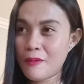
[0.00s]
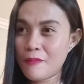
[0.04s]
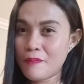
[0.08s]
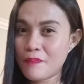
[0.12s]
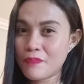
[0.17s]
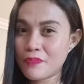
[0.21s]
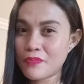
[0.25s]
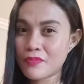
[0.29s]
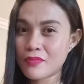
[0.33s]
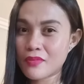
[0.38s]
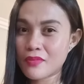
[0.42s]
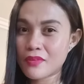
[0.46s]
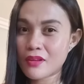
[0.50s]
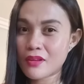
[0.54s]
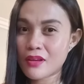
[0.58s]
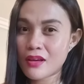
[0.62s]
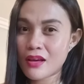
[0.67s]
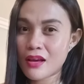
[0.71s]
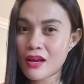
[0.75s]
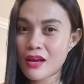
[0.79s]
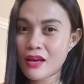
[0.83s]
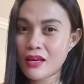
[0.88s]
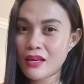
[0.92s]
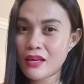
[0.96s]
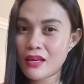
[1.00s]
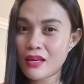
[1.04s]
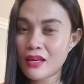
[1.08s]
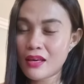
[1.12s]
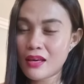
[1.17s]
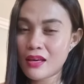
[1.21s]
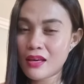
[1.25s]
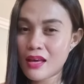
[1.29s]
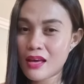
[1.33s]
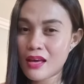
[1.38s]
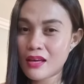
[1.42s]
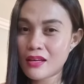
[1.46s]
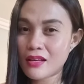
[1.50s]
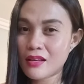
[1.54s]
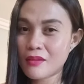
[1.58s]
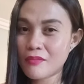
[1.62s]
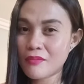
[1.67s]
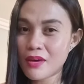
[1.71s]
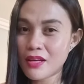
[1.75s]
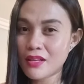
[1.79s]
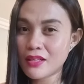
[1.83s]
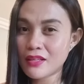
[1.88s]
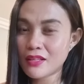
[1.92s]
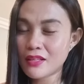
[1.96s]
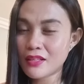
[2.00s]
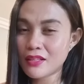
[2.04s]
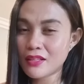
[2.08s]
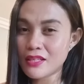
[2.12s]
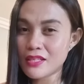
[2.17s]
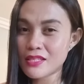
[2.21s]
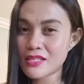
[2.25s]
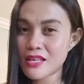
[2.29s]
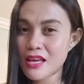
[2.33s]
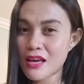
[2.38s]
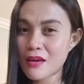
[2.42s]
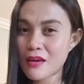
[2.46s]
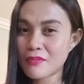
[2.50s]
left lung, because